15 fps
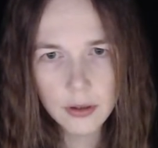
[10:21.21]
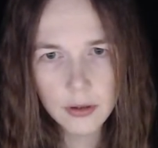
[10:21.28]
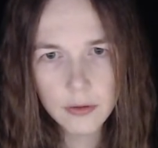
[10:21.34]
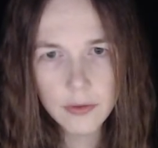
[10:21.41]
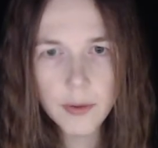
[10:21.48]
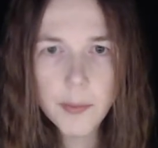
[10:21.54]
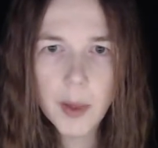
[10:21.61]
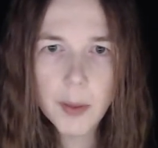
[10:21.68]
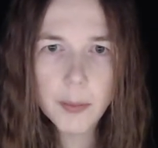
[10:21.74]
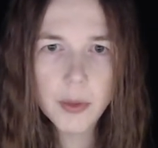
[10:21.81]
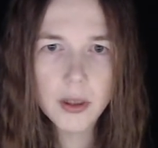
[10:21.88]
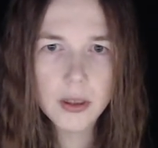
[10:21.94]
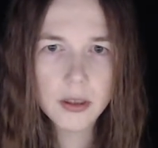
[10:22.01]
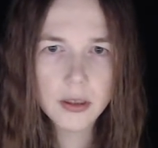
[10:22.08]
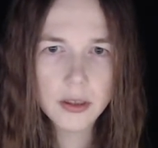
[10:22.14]

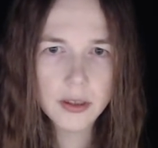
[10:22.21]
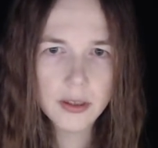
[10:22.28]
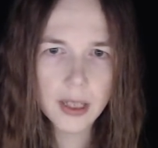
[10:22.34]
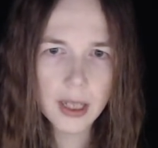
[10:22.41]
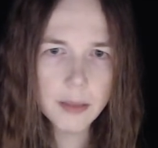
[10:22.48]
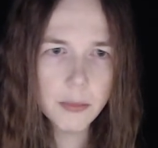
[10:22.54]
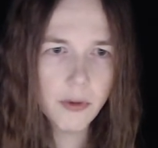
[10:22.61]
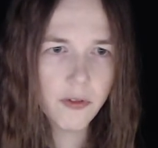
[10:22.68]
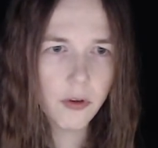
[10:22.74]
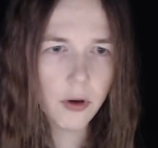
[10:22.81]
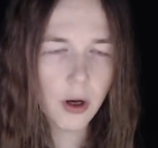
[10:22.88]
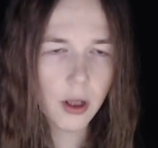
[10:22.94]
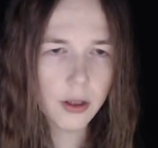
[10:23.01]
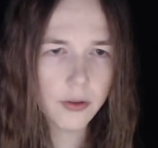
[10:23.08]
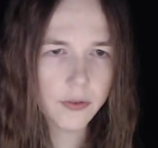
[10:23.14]
Remember the time before
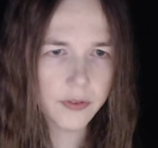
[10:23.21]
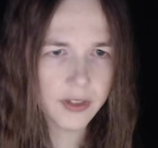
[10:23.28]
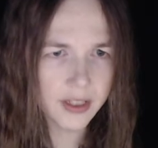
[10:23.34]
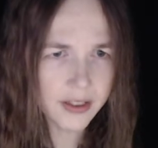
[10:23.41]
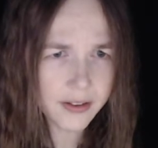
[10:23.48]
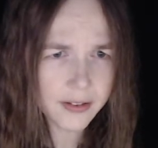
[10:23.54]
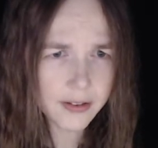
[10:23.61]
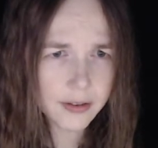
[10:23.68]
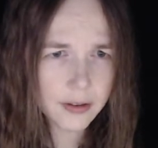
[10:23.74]
all of this?